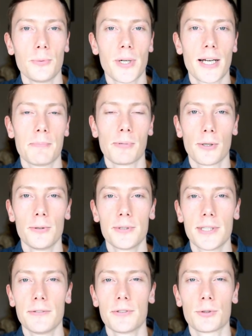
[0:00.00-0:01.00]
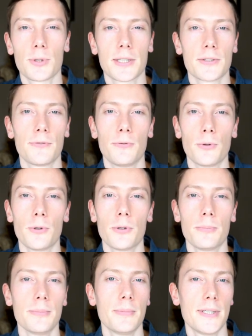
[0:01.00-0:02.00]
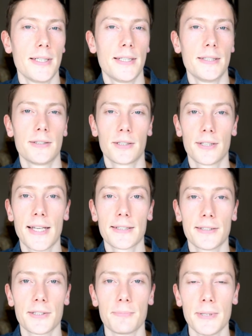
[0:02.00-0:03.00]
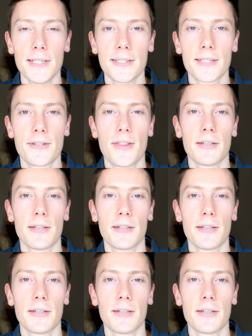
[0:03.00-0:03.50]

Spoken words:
where plosives transform in connected speech,